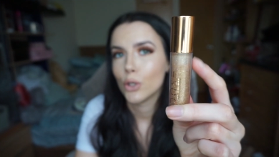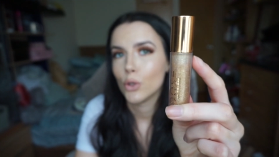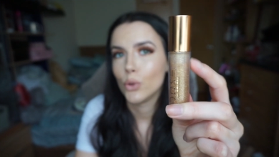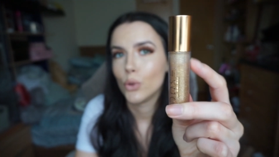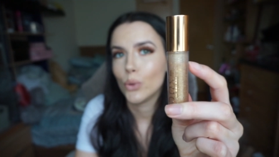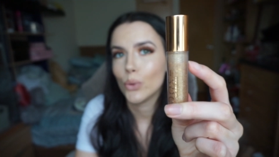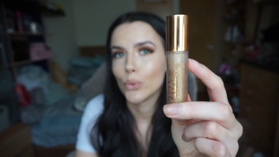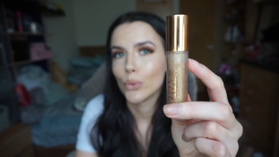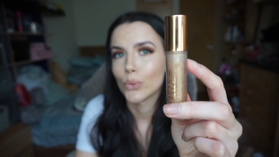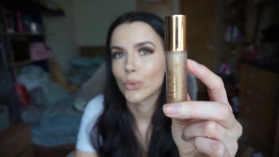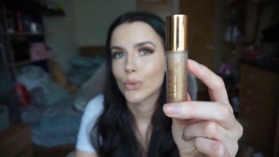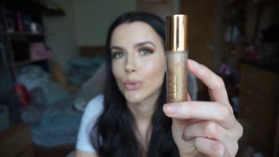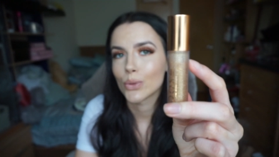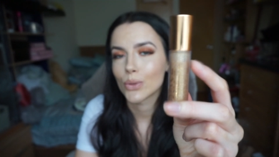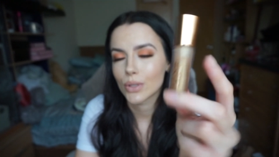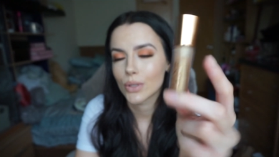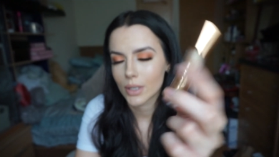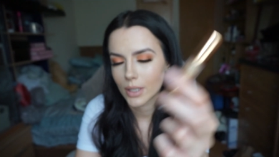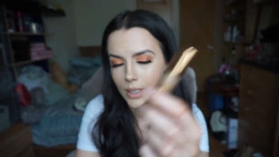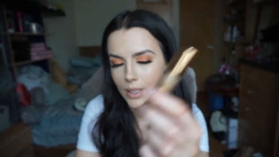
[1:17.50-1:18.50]

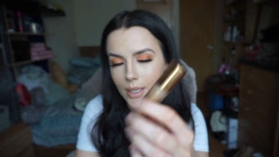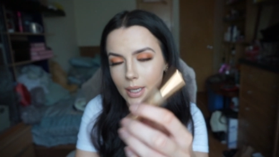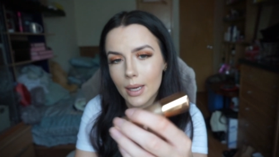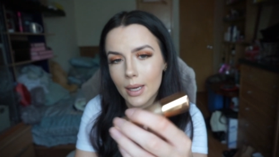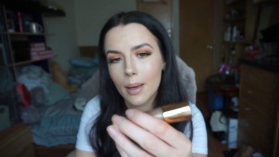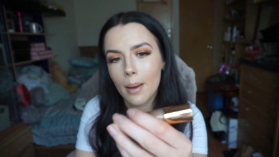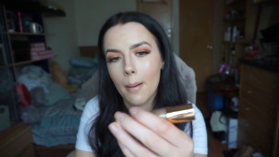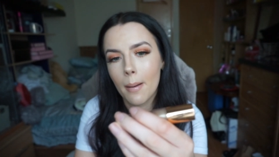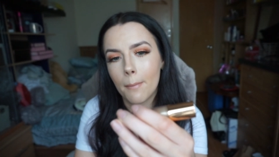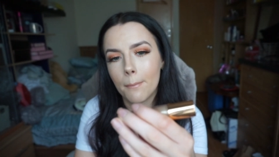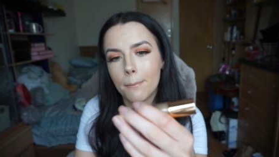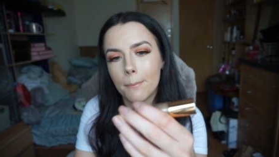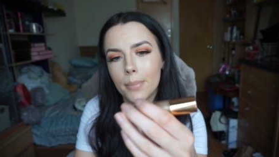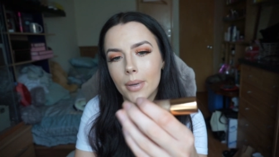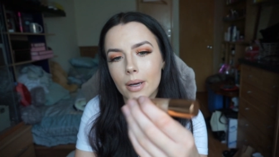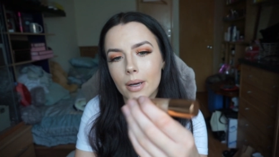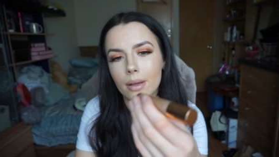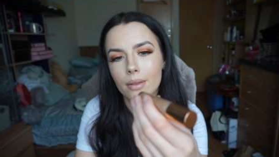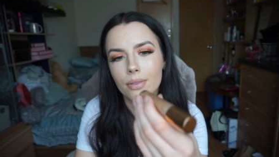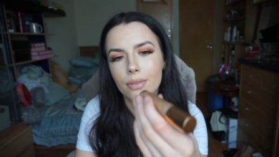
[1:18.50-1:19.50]
used.
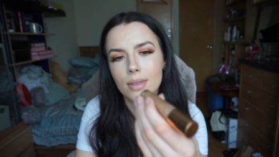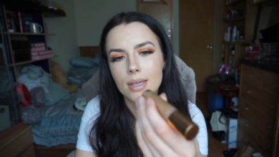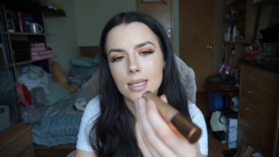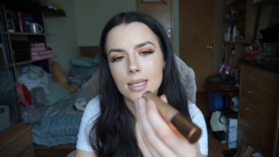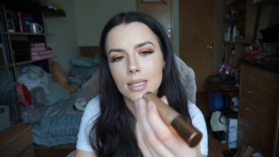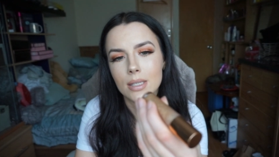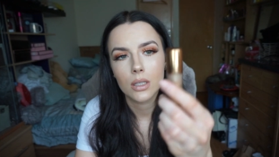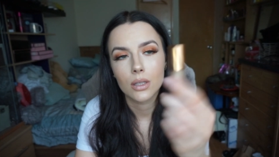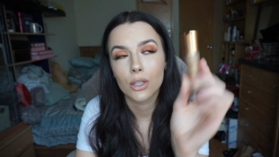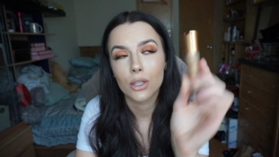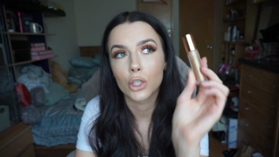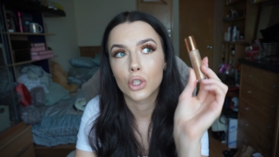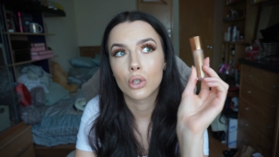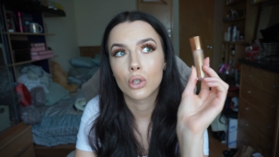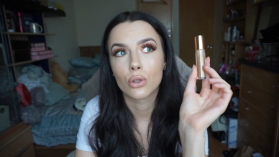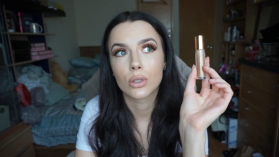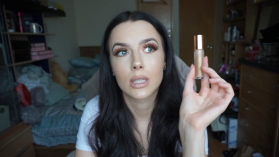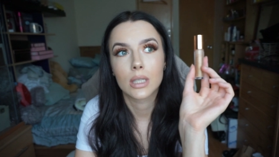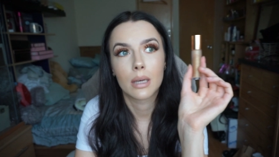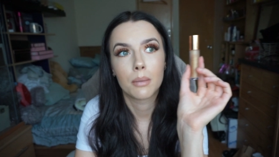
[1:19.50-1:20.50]
But this this
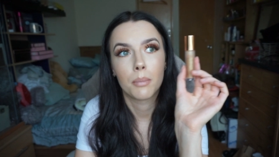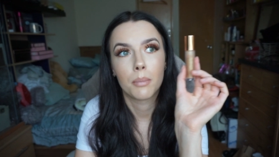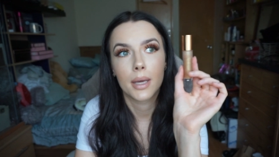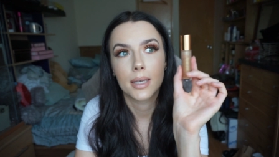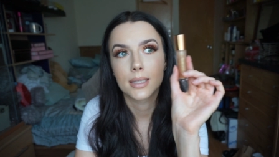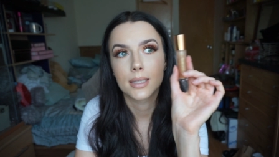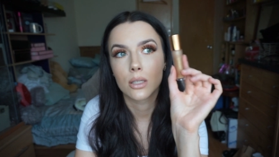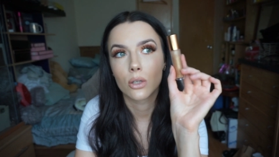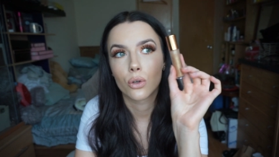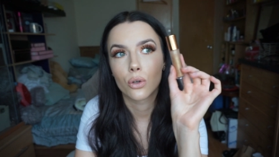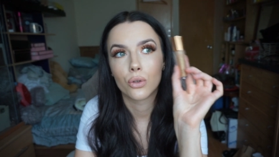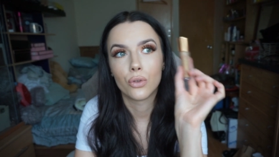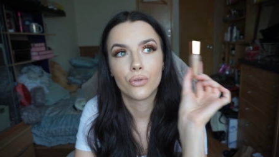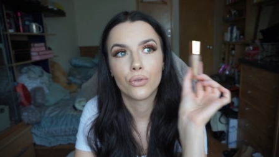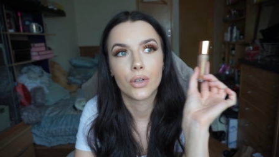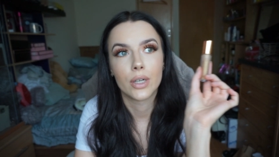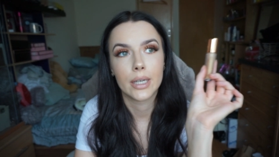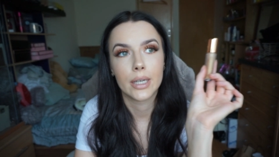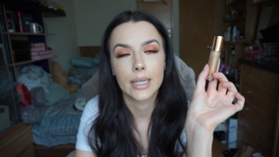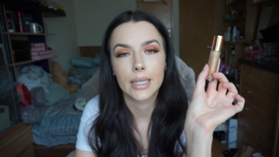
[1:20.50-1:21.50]
looks amazing over
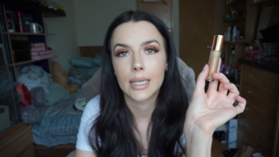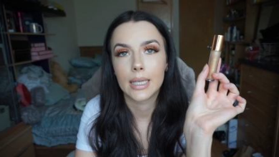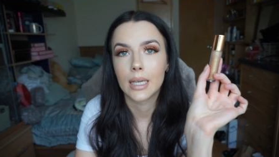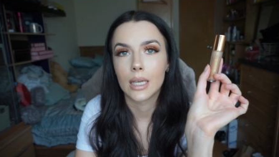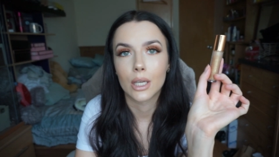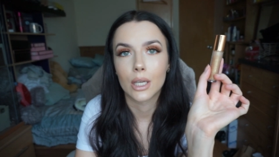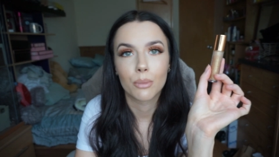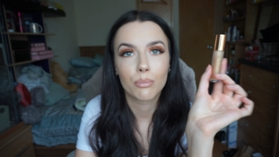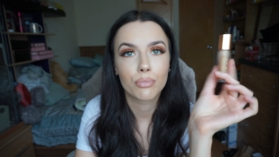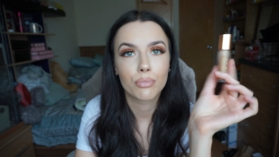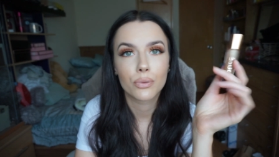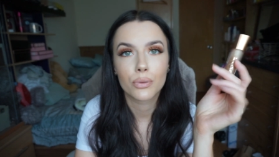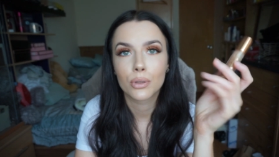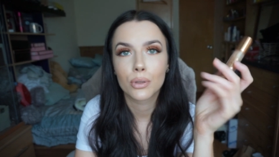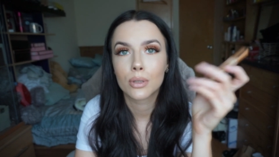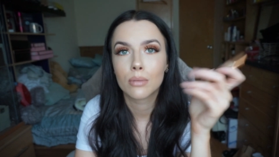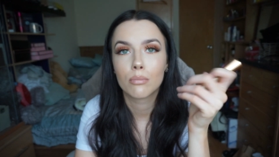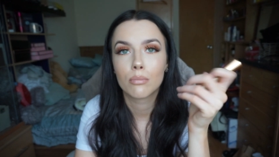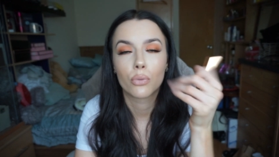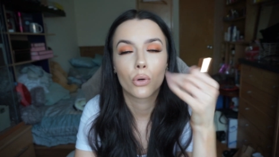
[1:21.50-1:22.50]
any lip
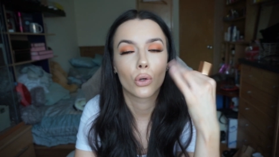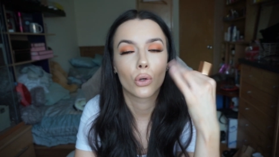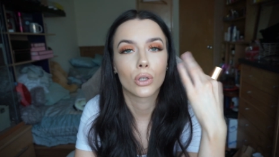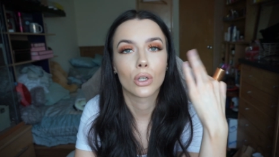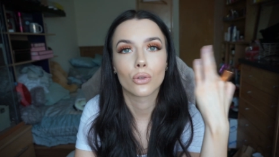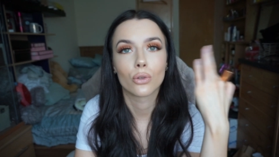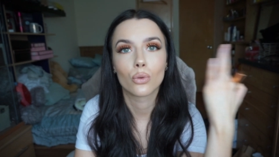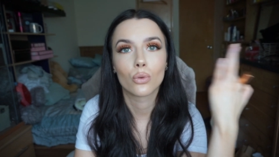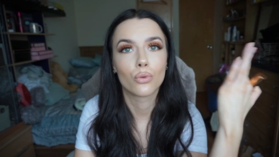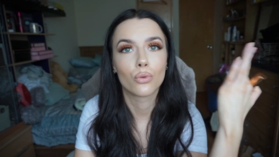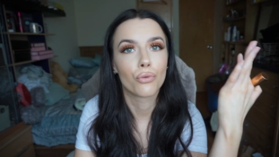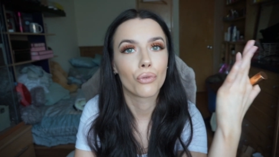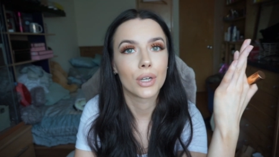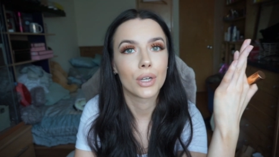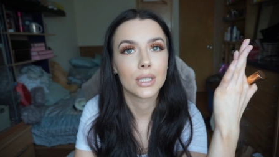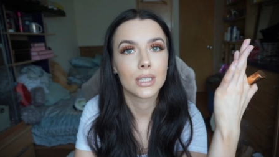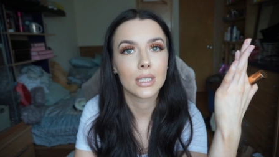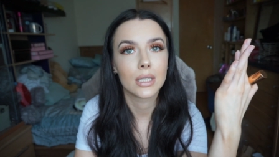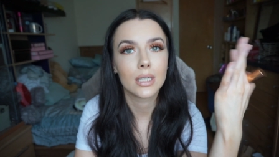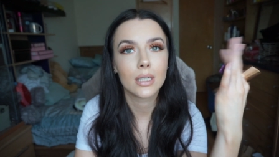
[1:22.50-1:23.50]
product
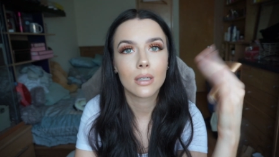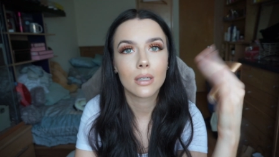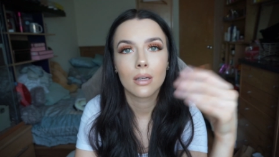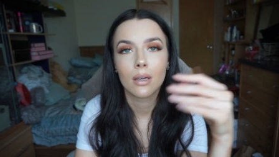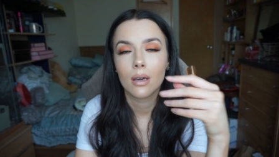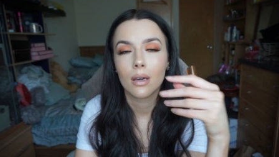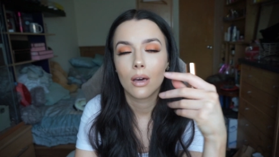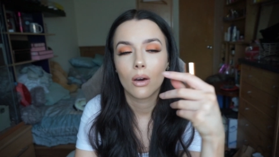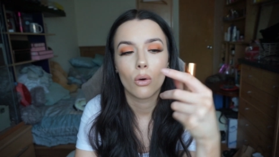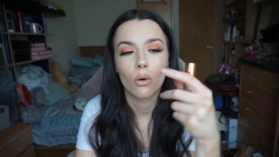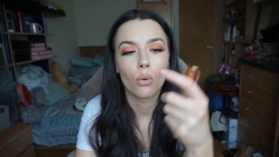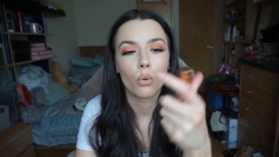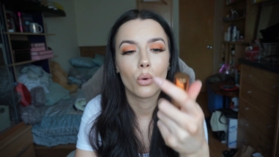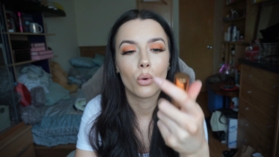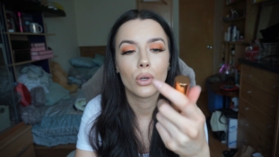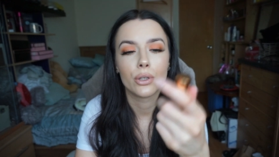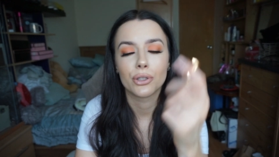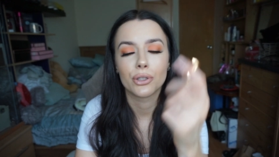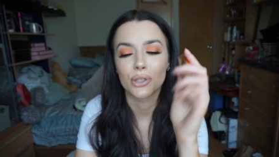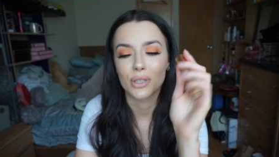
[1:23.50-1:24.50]
already
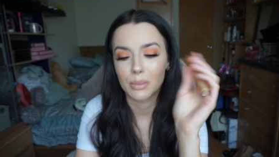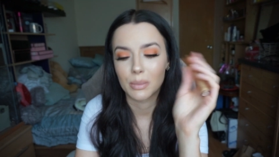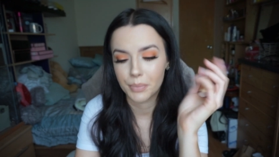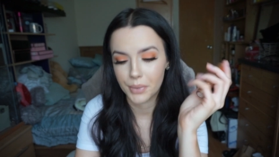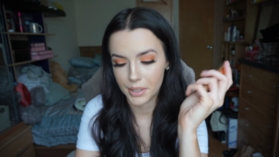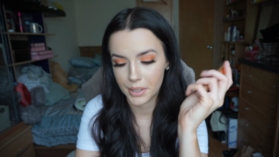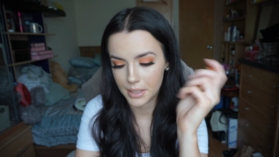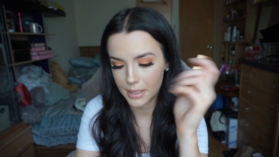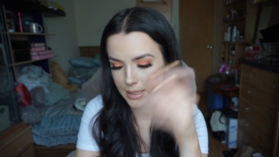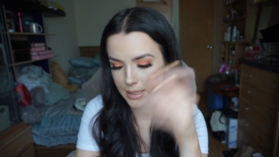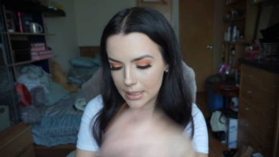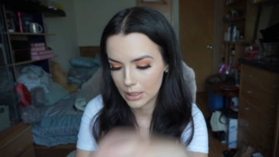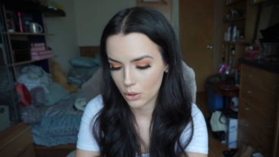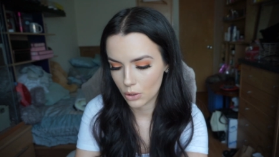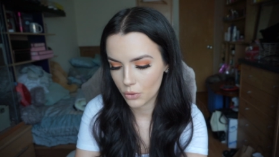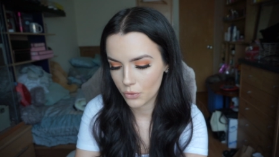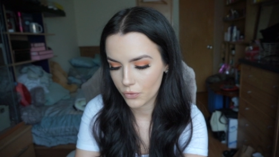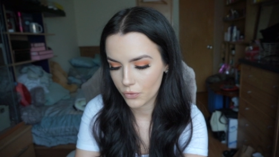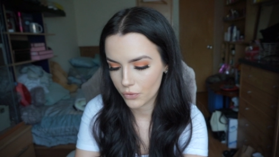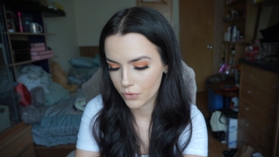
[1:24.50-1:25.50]
or just by
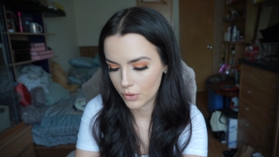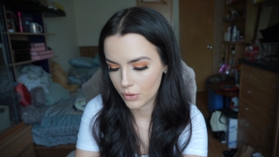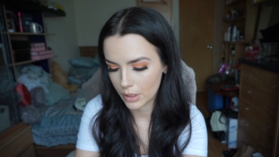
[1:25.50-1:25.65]
itself.